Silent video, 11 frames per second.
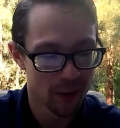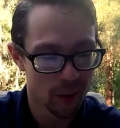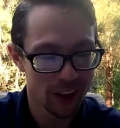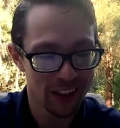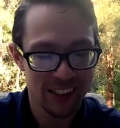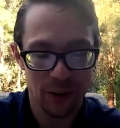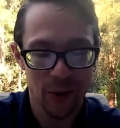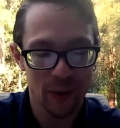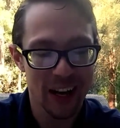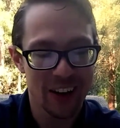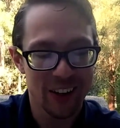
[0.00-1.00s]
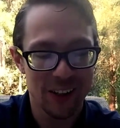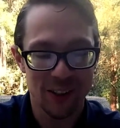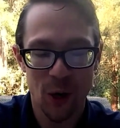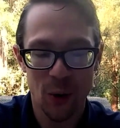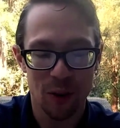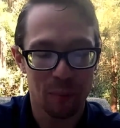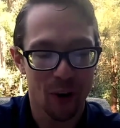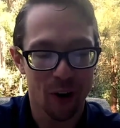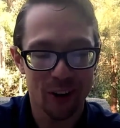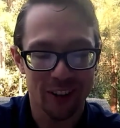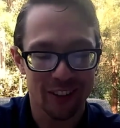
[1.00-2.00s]
One of the things I wrote down here is go to the
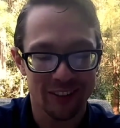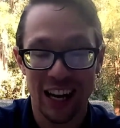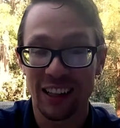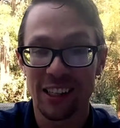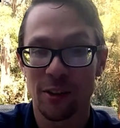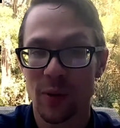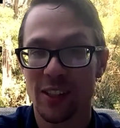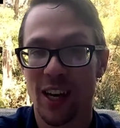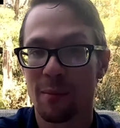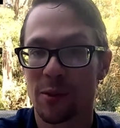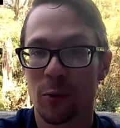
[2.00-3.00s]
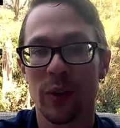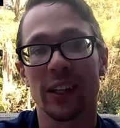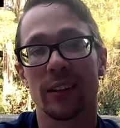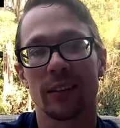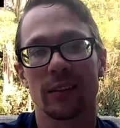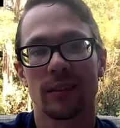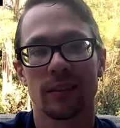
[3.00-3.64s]
park at least 3 times a week.